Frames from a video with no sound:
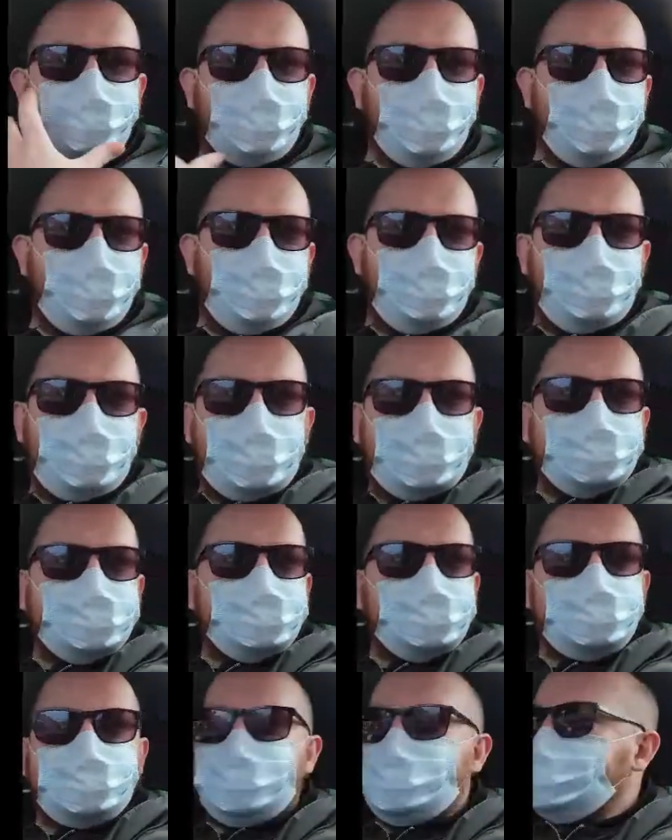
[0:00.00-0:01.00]
to have to wear
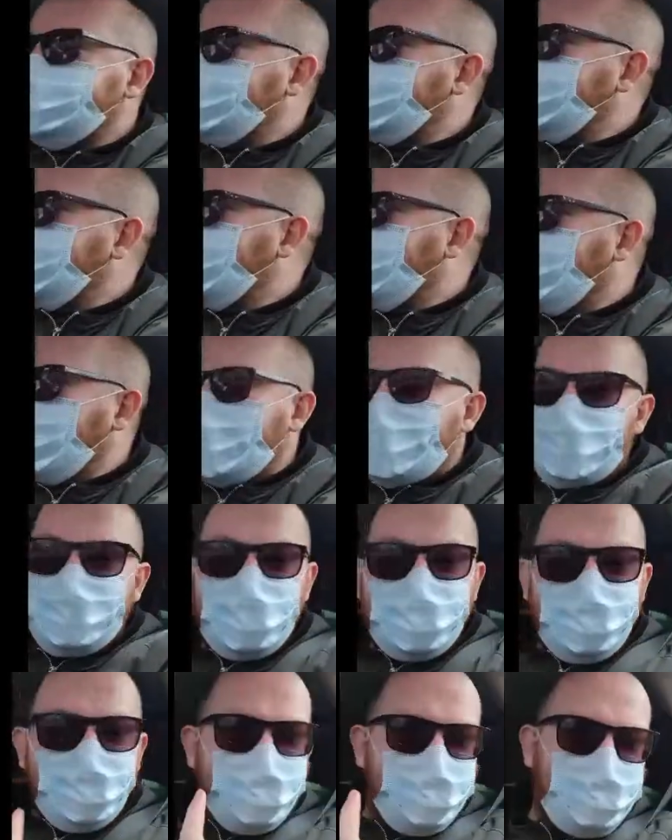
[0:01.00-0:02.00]
masks, things like that.
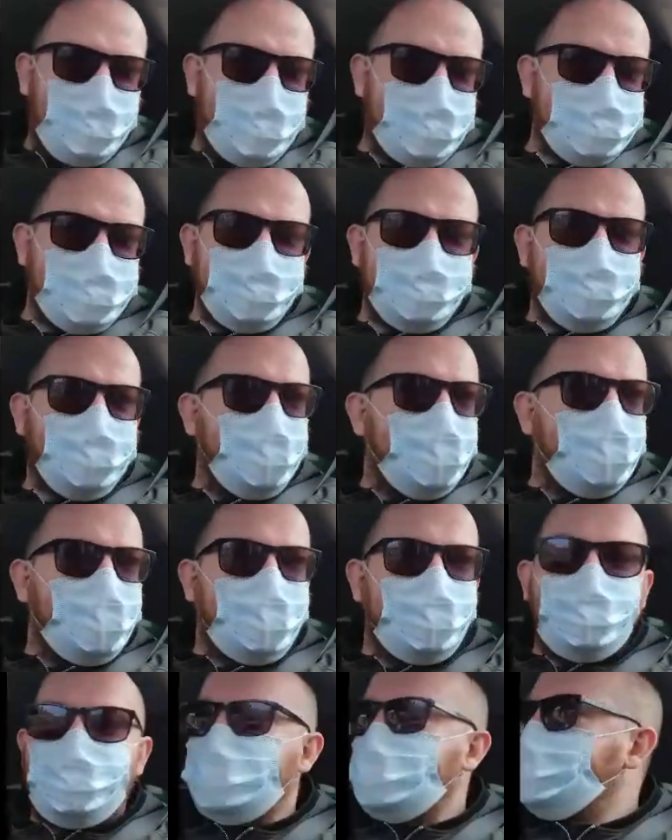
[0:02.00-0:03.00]
Maybe the mask is good
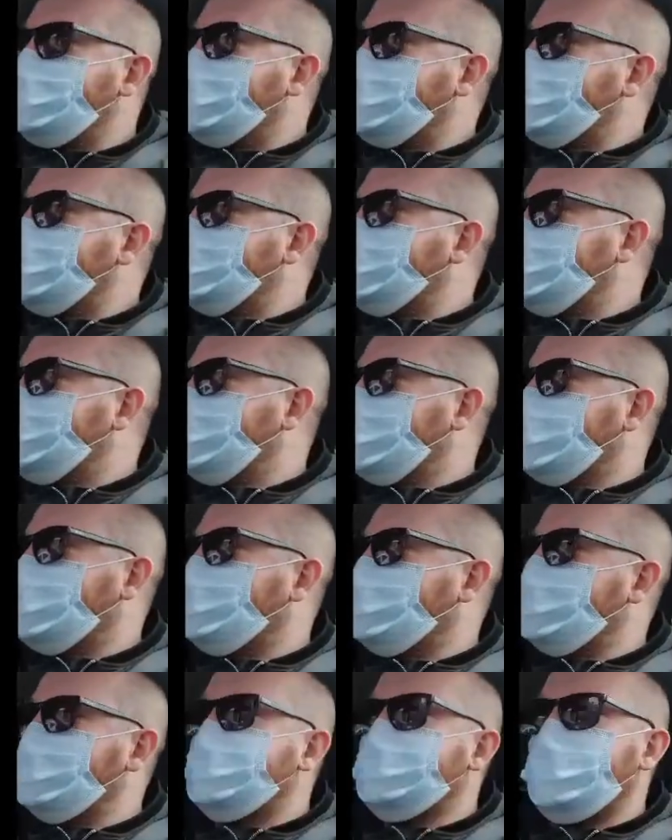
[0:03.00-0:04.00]
enough. Maybe this is a bit
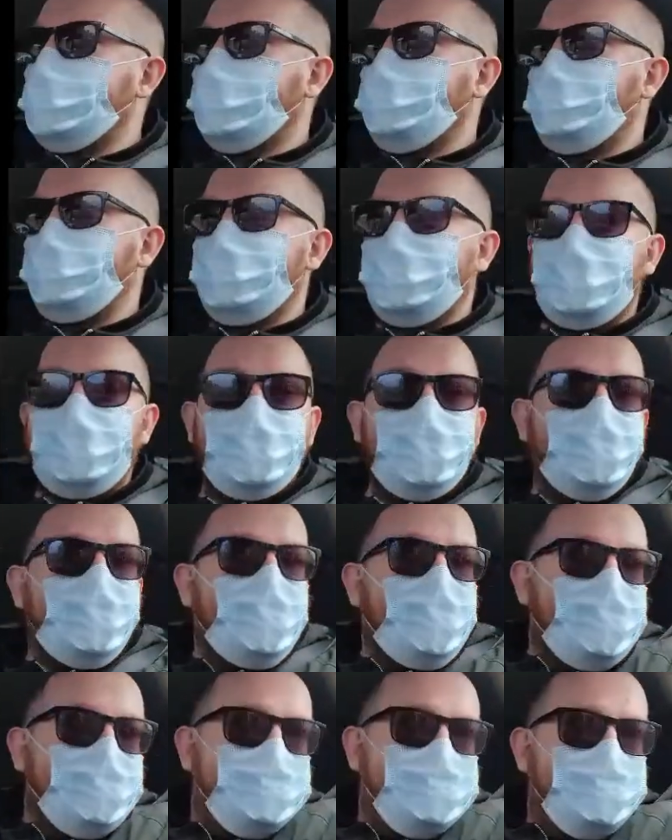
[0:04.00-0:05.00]
over the top.
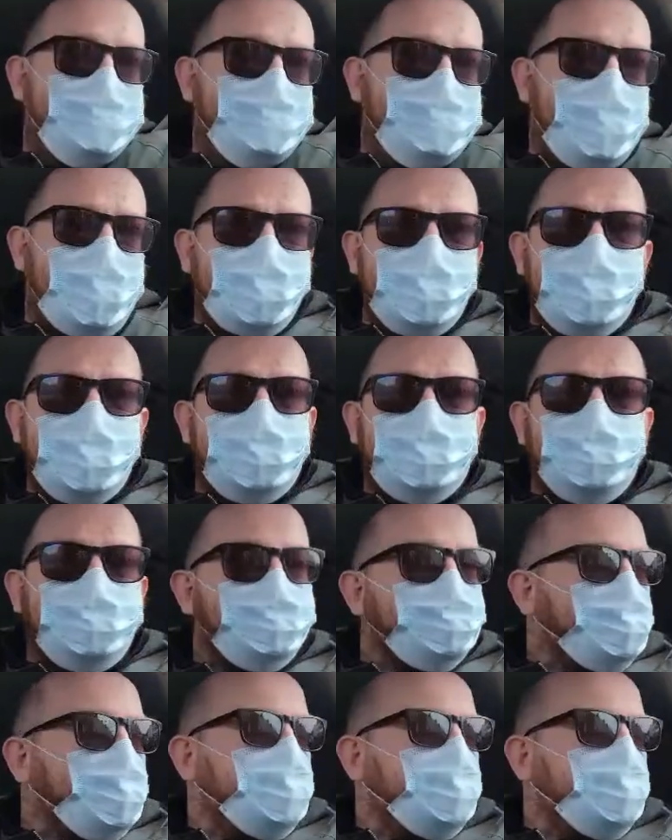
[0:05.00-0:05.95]
I don't know.